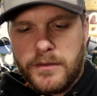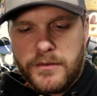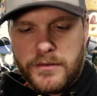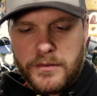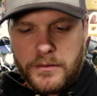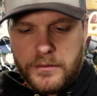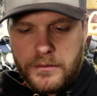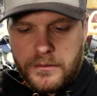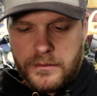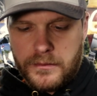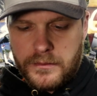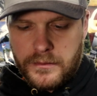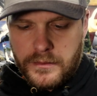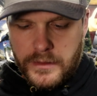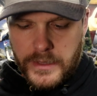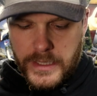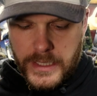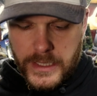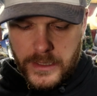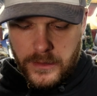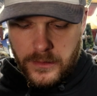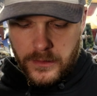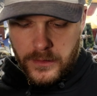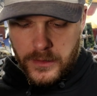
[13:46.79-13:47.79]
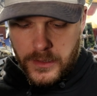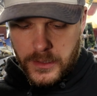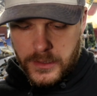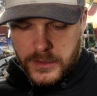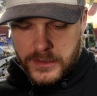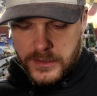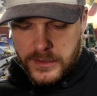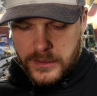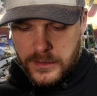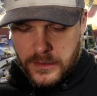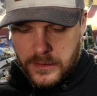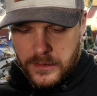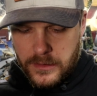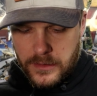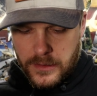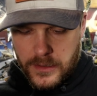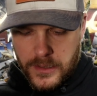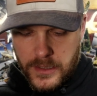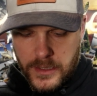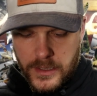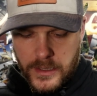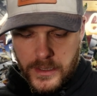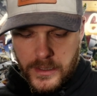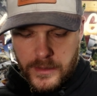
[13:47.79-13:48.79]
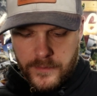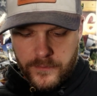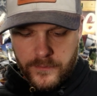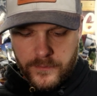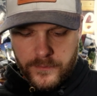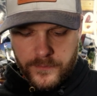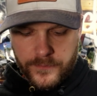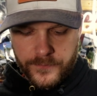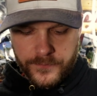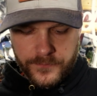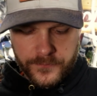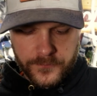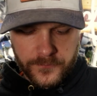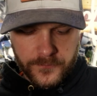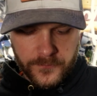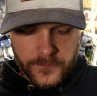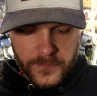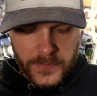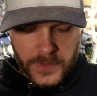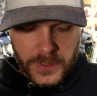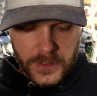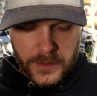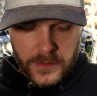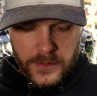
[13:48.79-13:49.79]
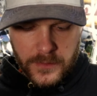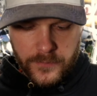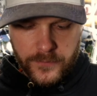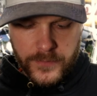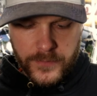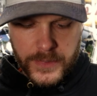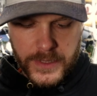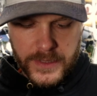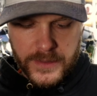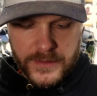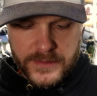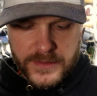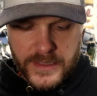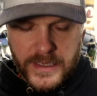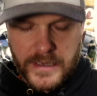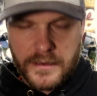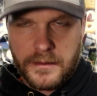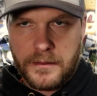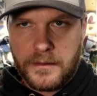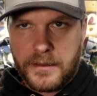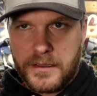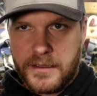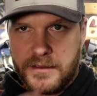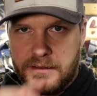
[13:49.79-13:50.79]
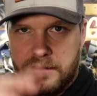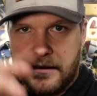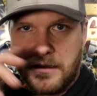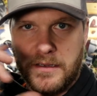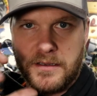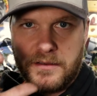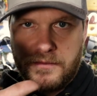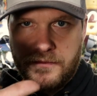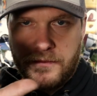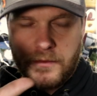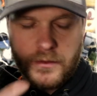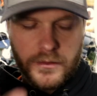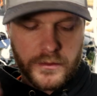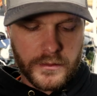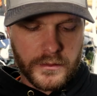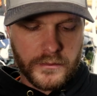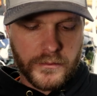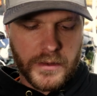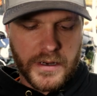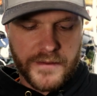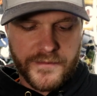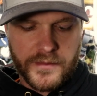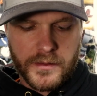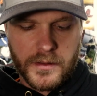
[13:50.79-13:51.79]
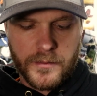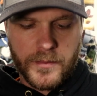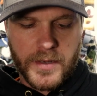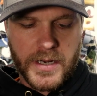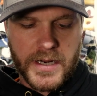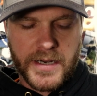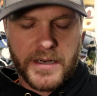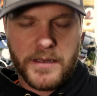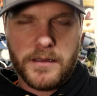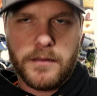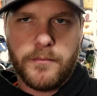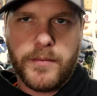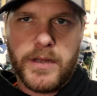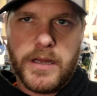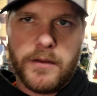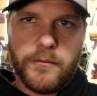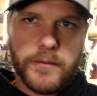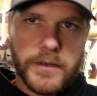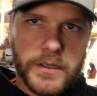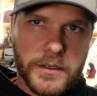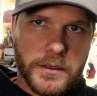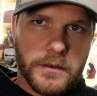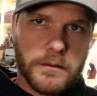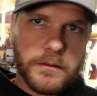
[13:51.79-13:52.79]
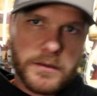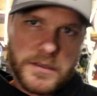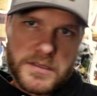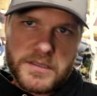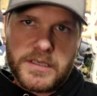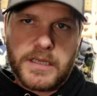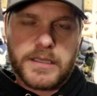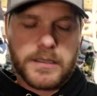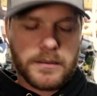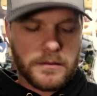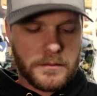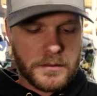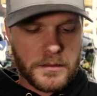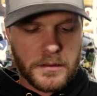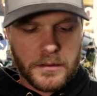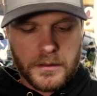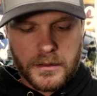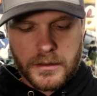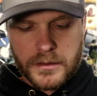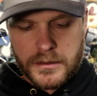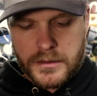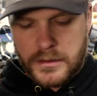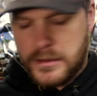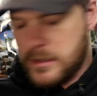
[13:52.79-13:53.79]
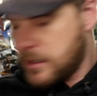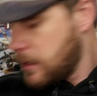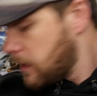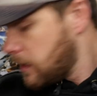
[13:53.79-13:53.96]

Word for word: to get hooks um, because that hook is, is further away from the body of the bait when you go to set those hooks.